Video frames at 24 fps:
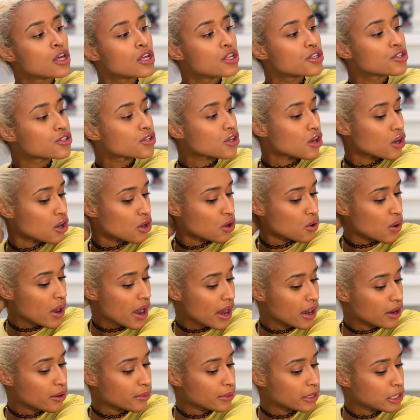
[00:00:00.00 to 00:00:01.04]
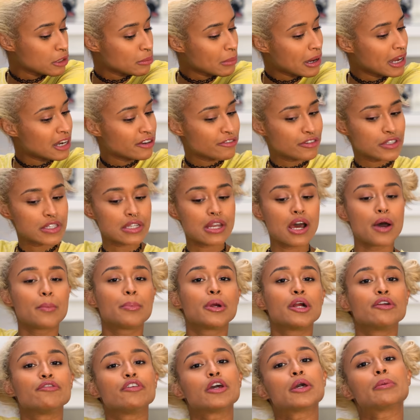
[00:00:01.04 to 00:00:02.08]
So I don't really mind if it's not
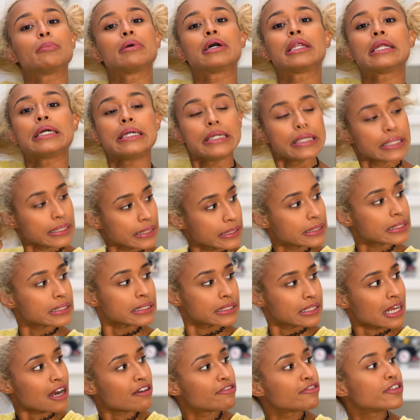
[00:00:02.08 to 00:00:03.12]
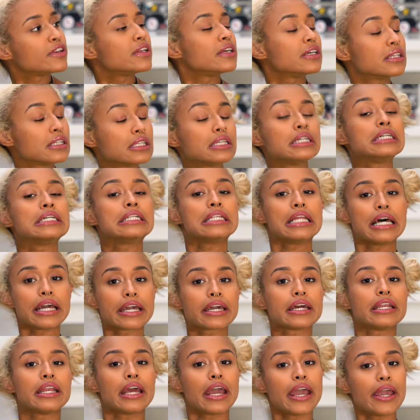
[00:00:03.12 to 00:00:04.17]
perfect, but it is definitely
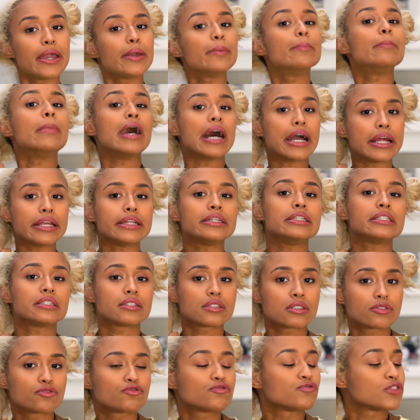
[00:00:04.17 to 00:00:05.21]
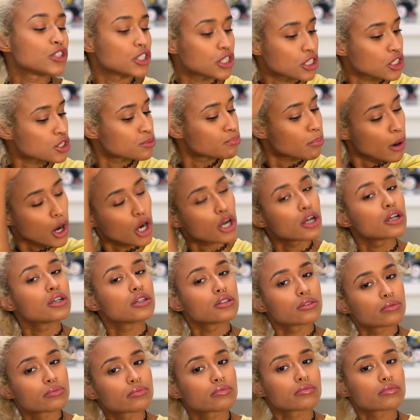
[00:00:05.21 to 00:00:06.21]
like an A minus for this part.